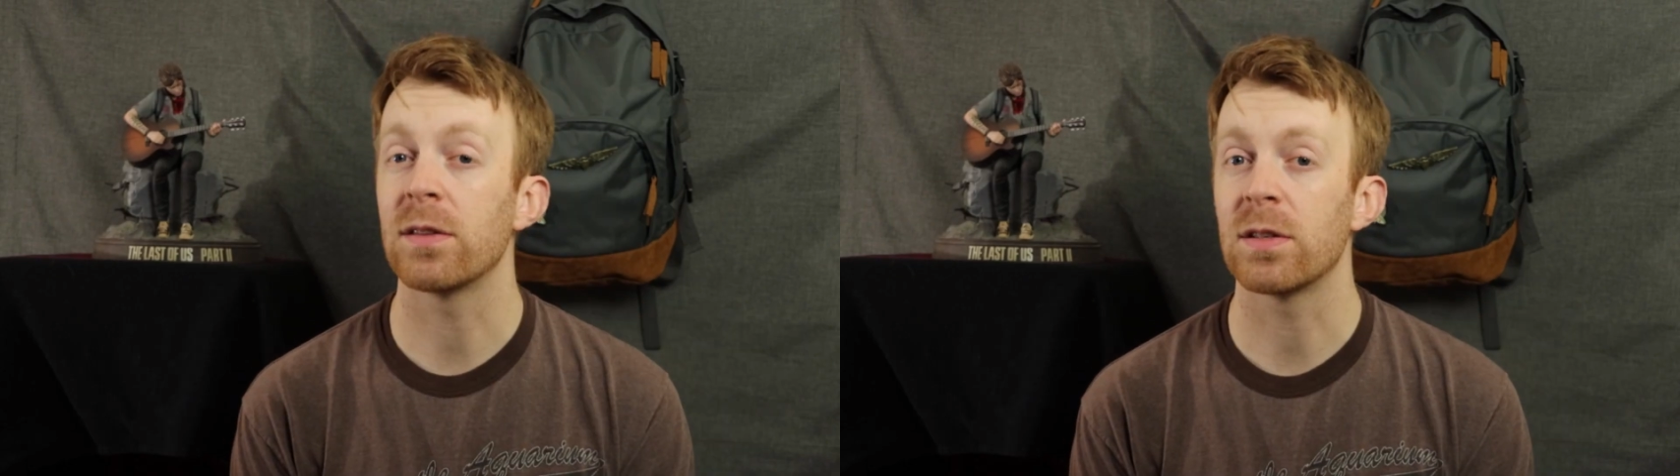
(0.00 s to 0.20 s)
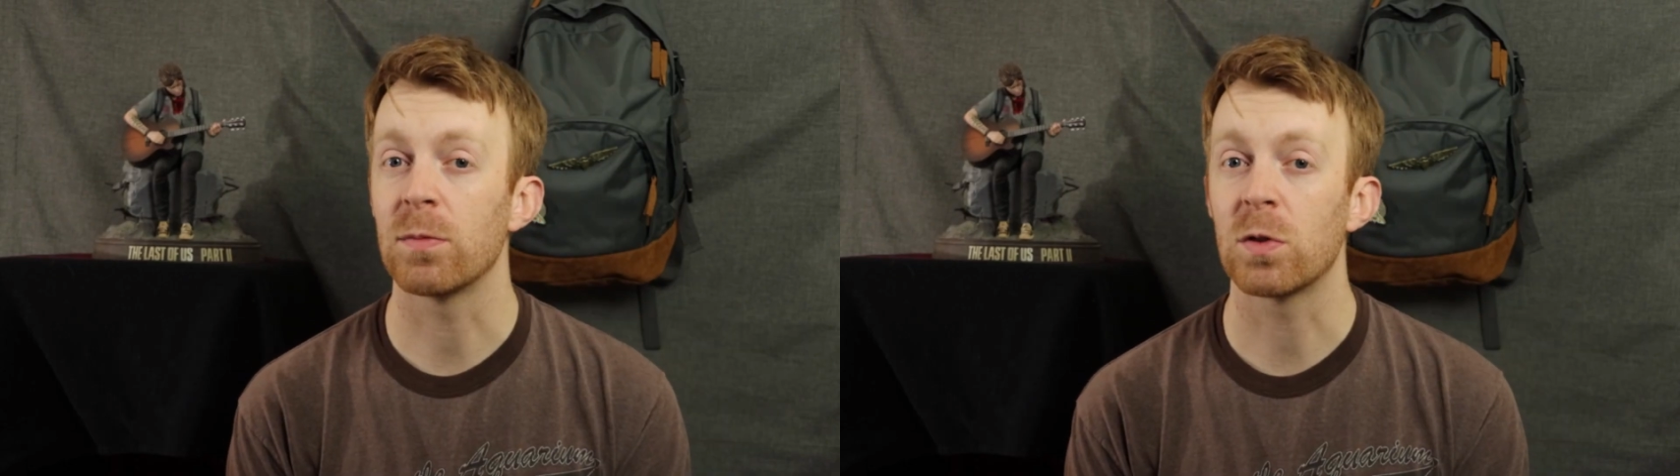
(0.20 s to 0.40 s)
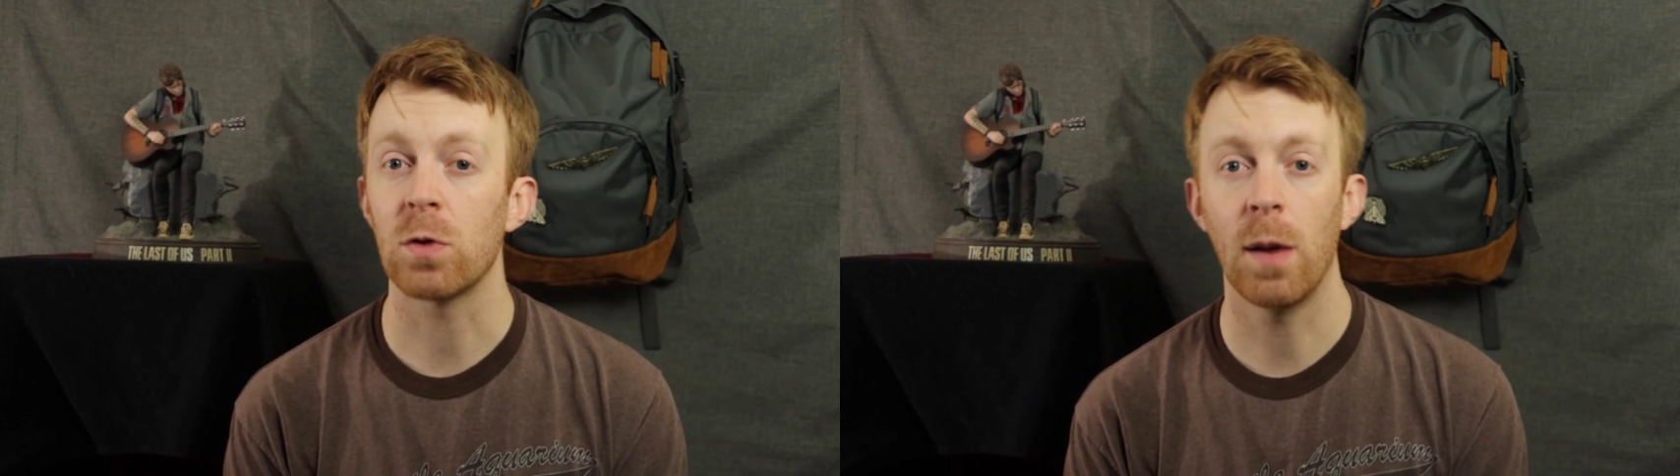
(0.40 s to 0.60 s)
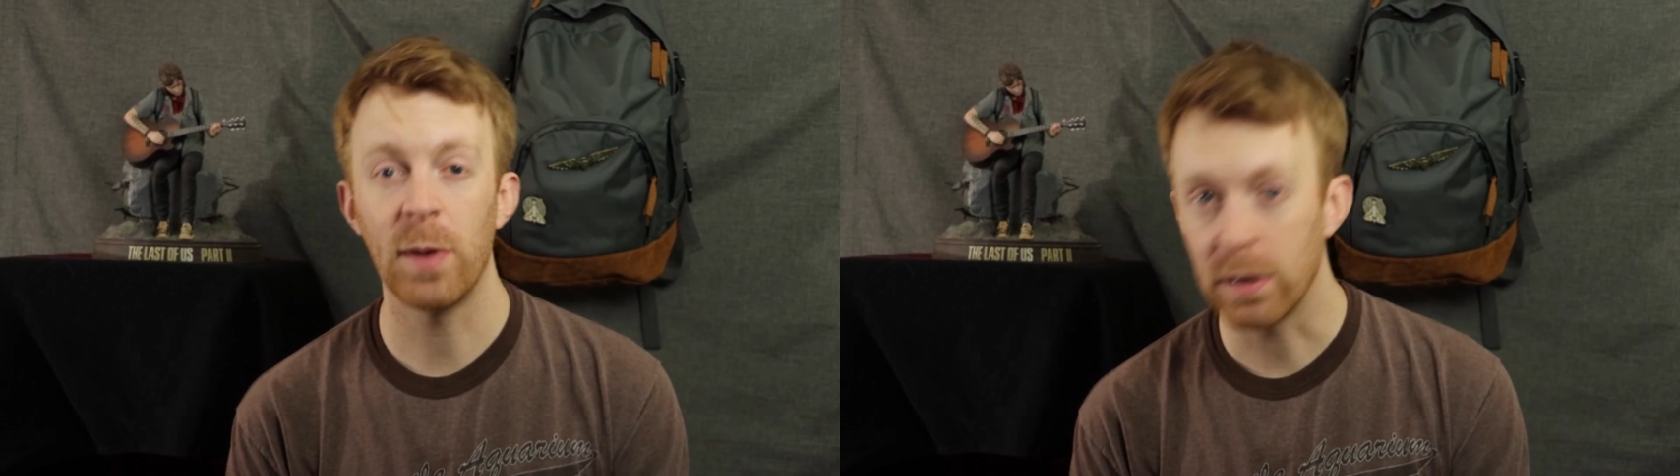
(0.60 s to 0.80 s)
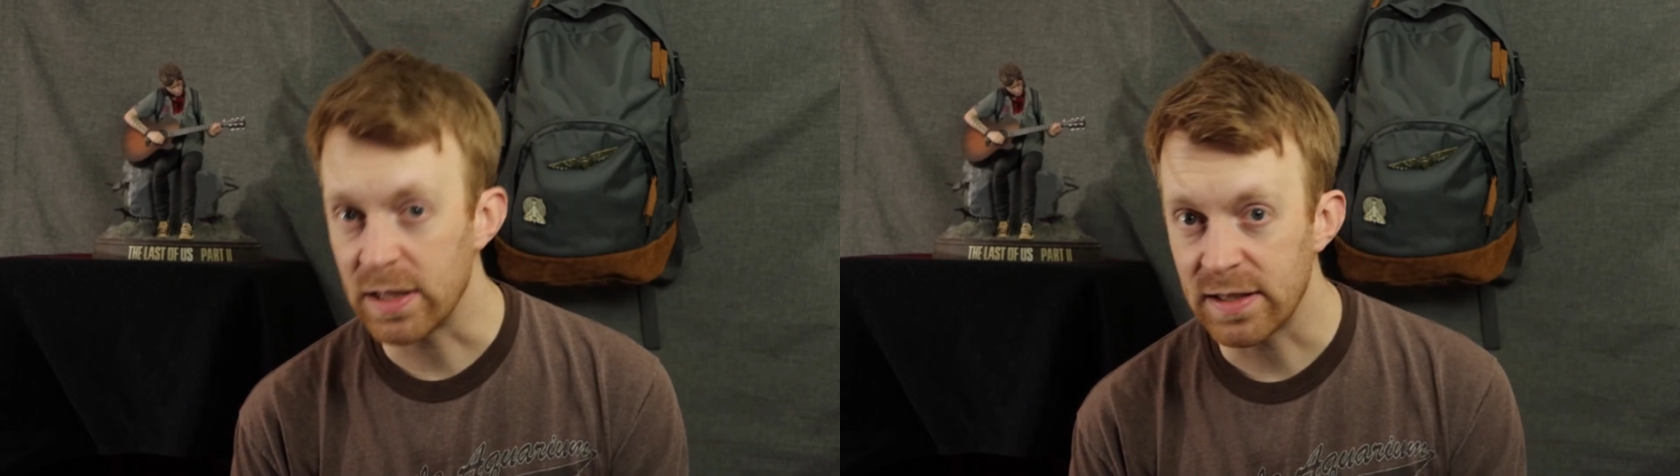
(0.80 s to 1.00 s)
some
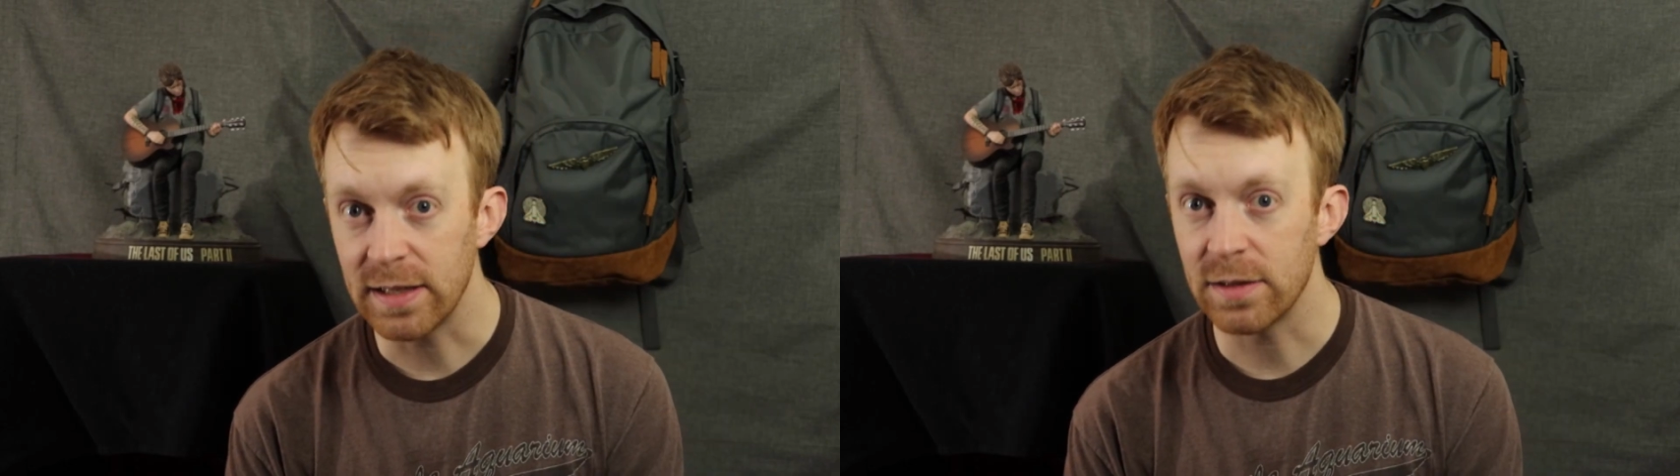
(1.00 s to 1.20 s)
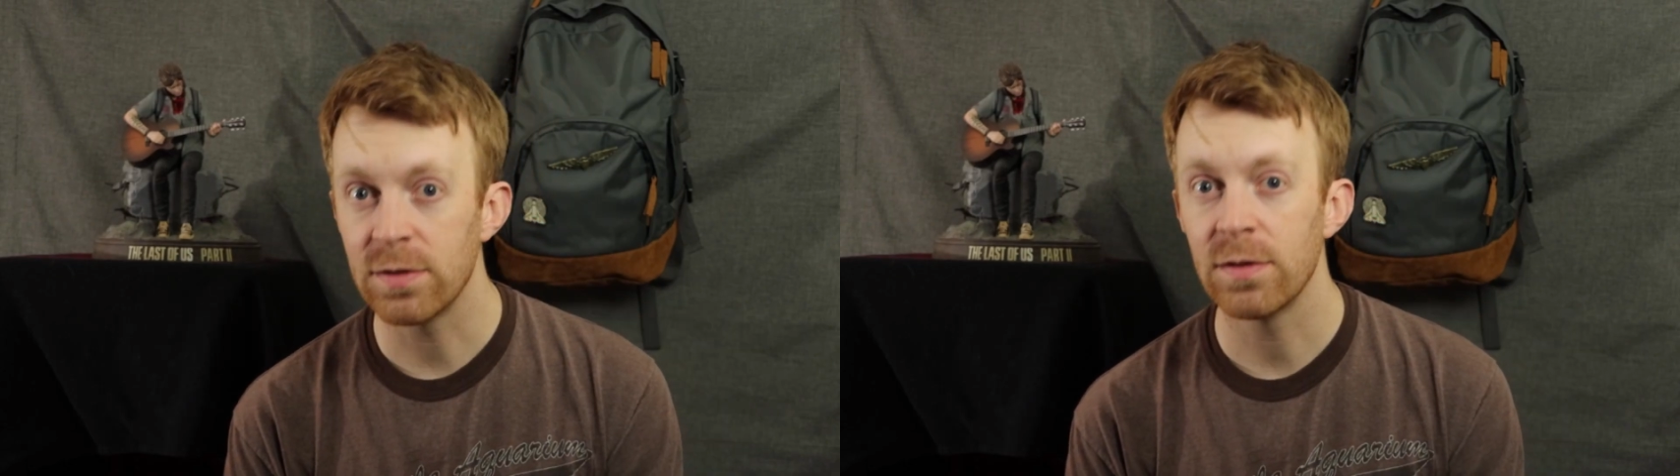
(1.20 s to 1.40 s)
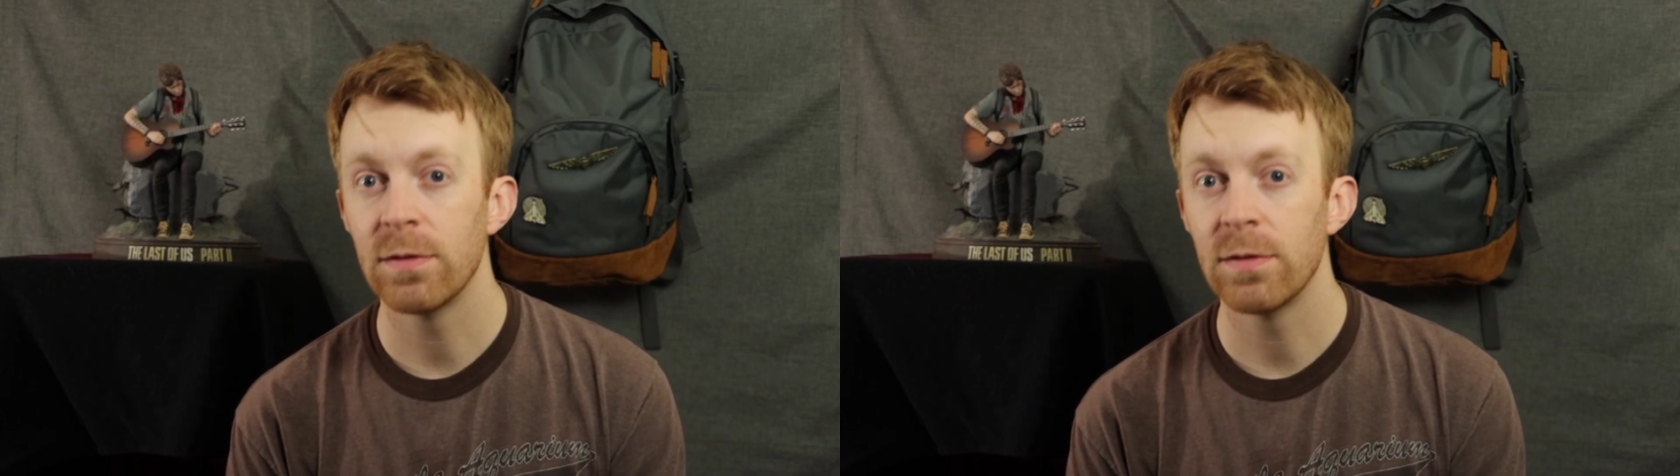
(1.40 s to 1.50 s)
strawberry seeds